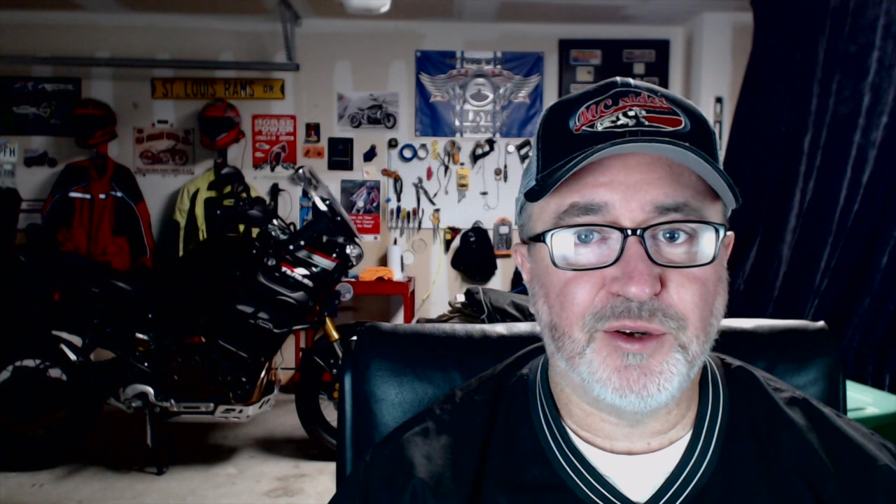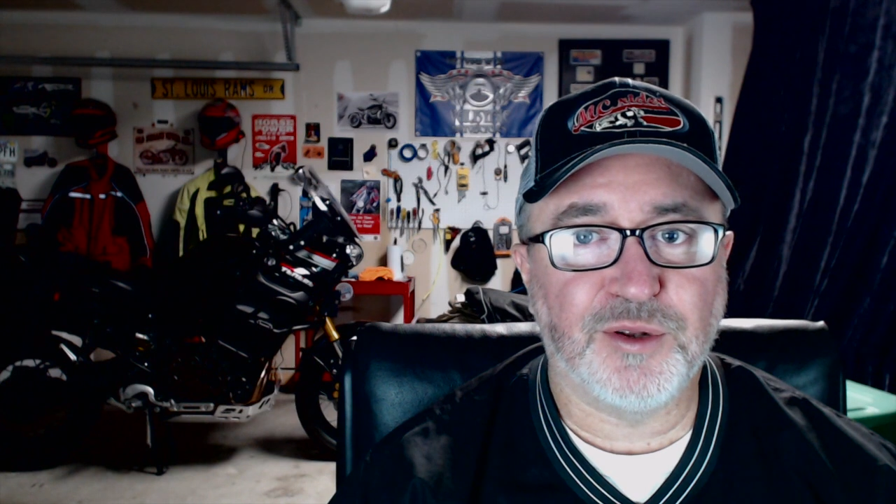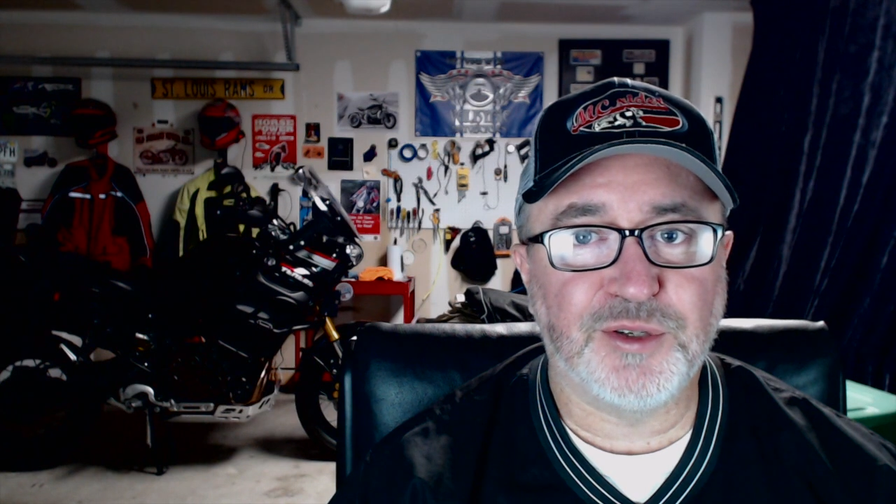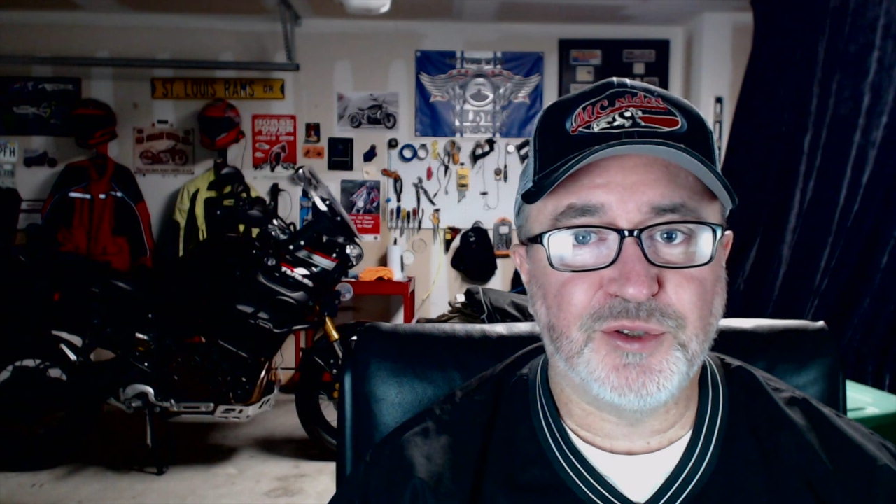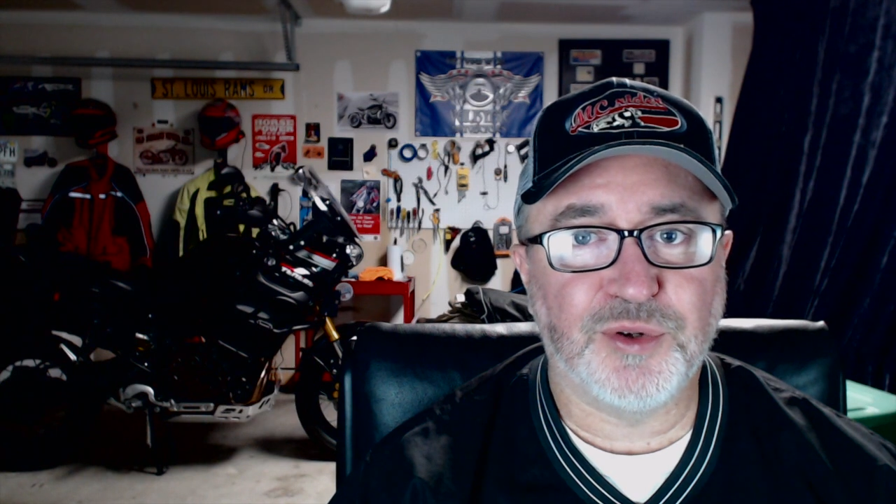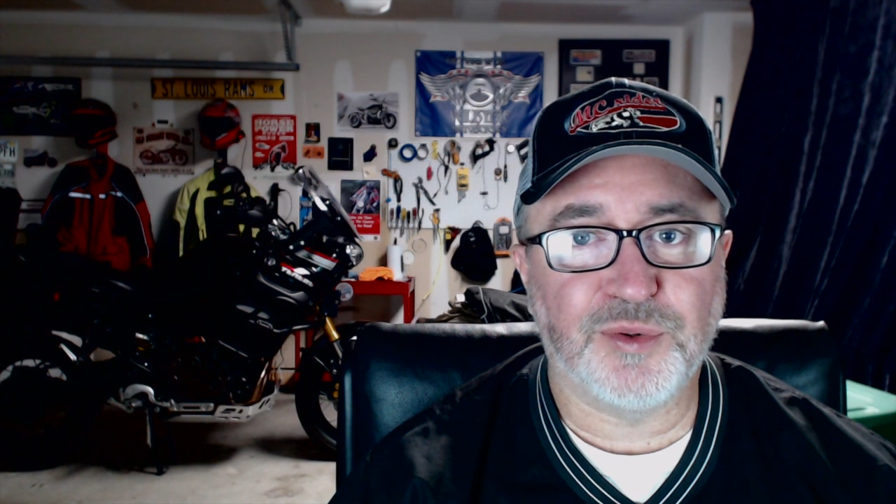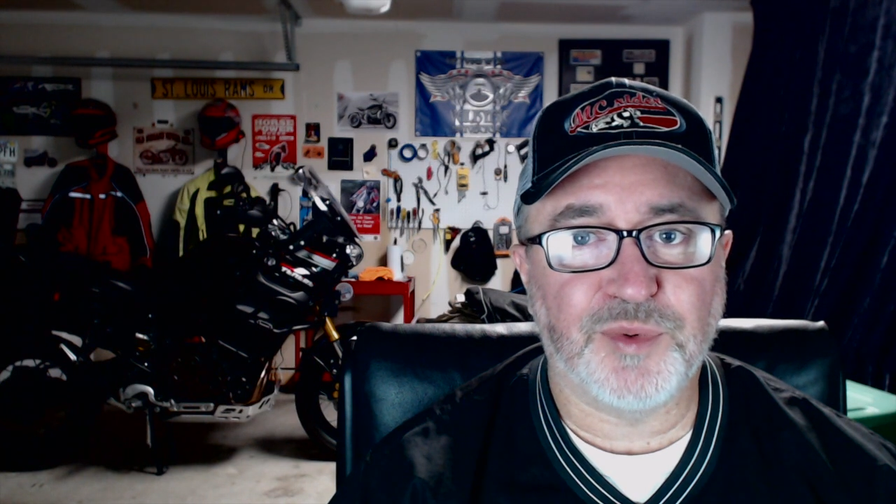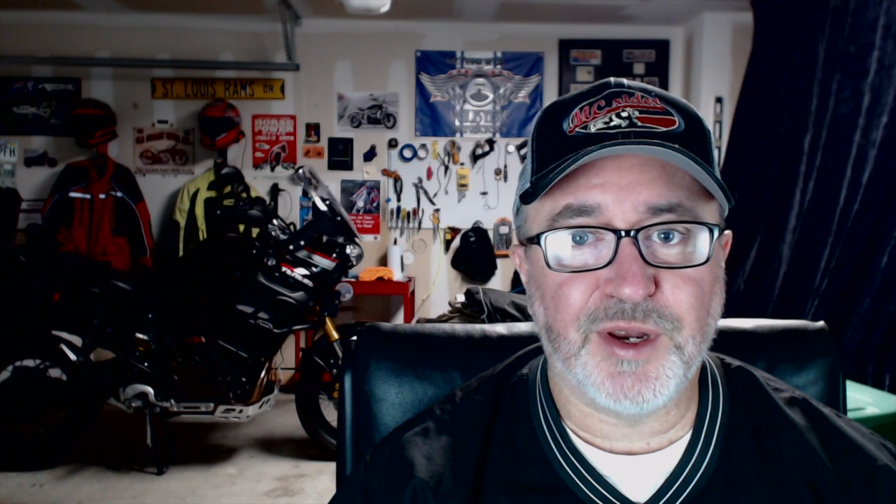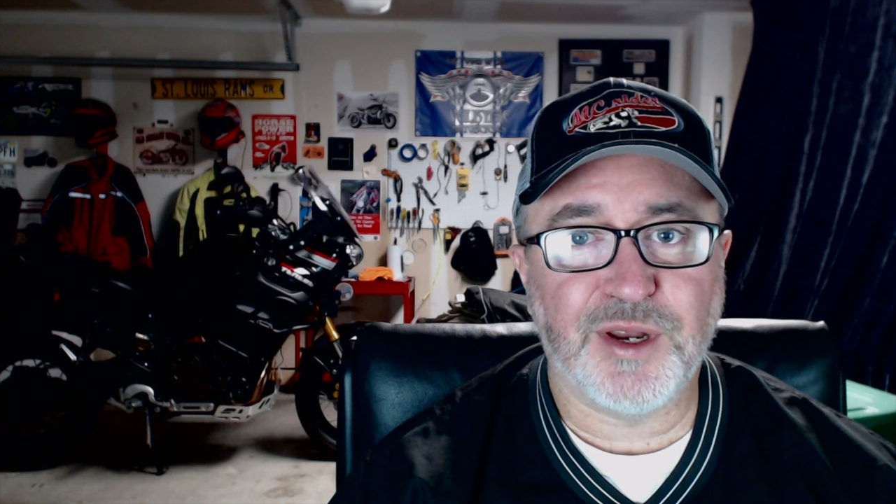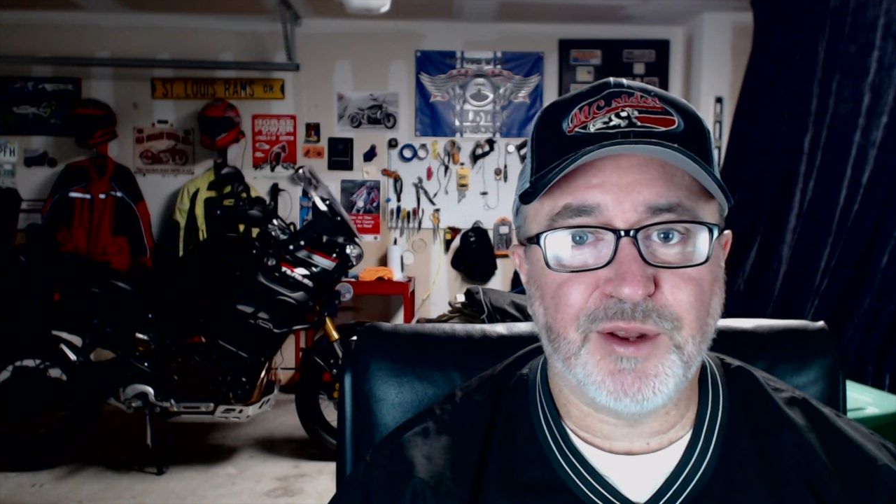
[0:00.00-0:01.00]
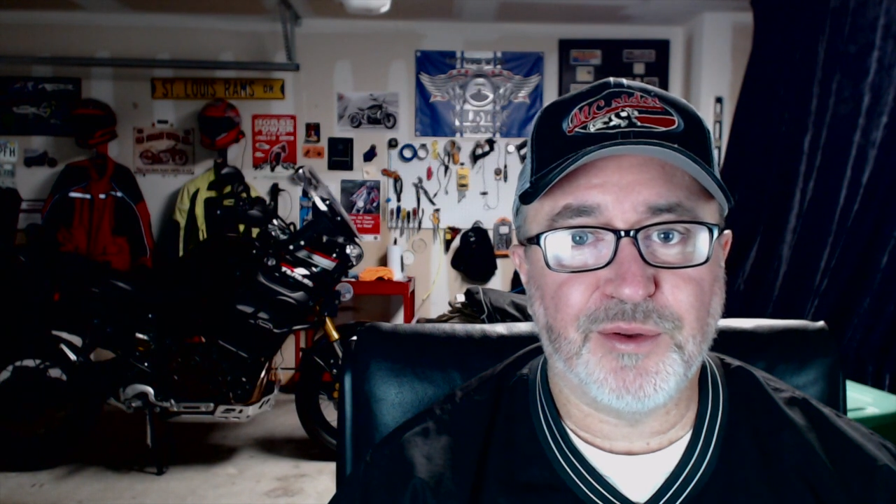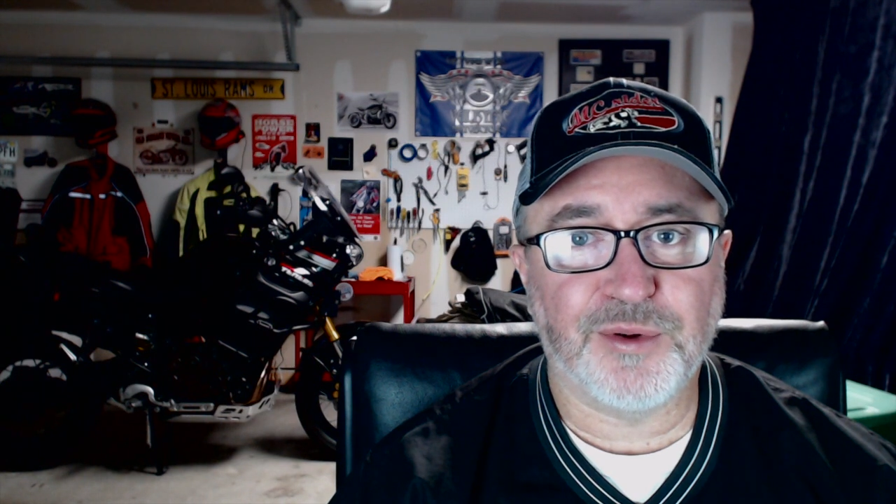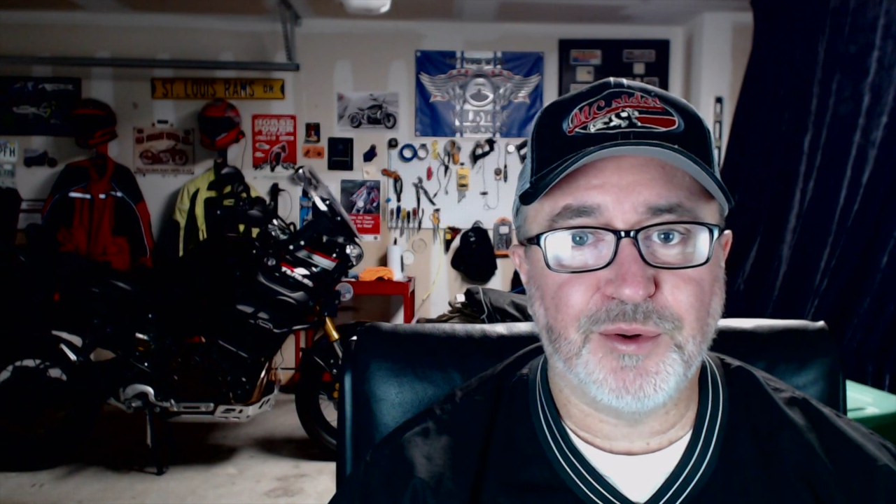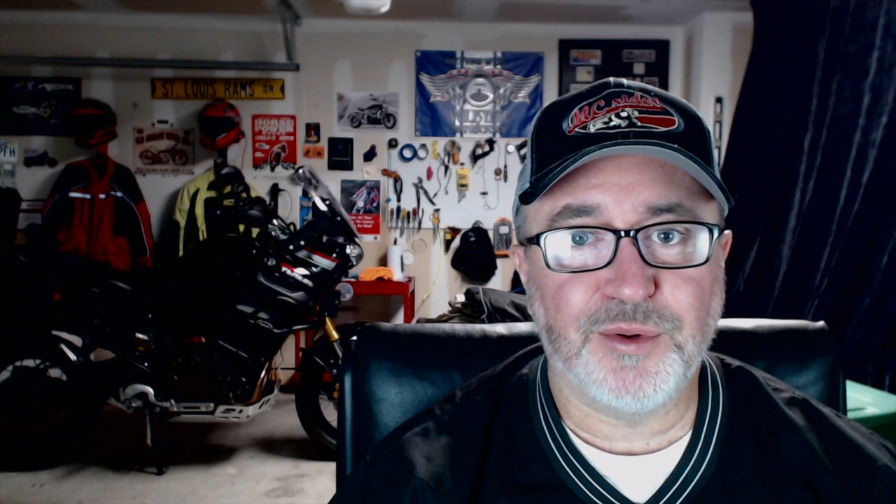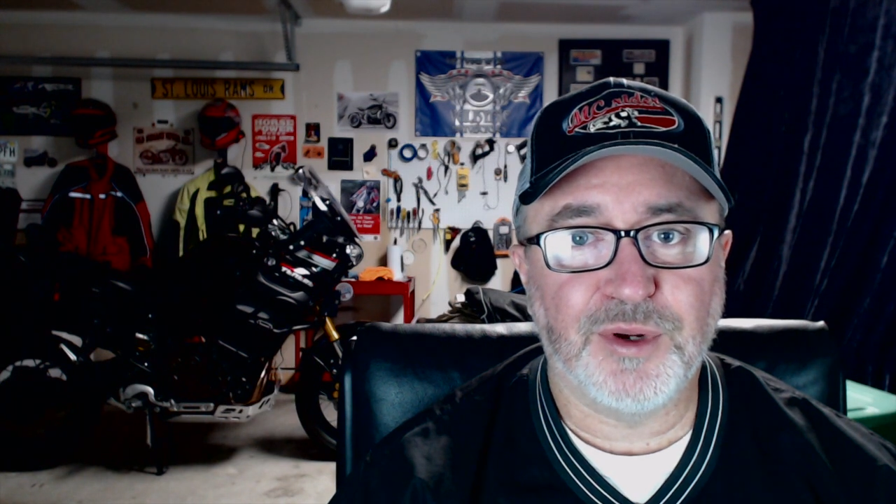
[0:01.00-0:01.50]
you'll enjoy reading
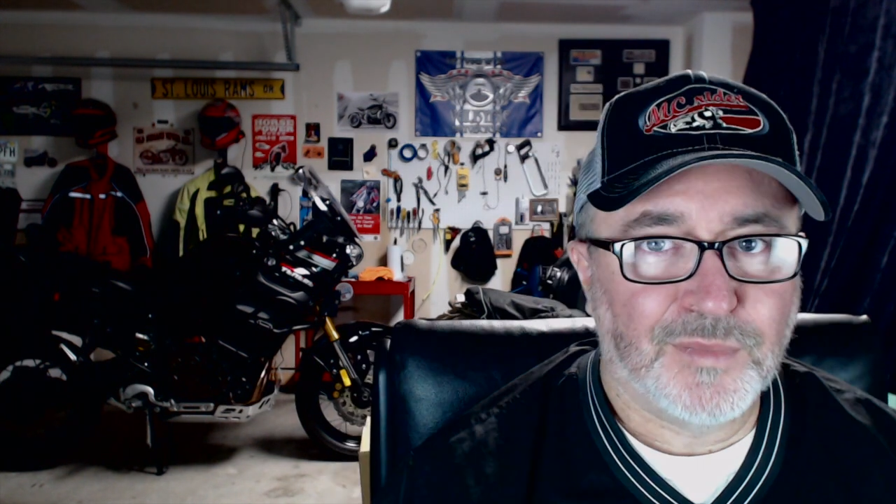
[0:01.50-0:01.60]
through.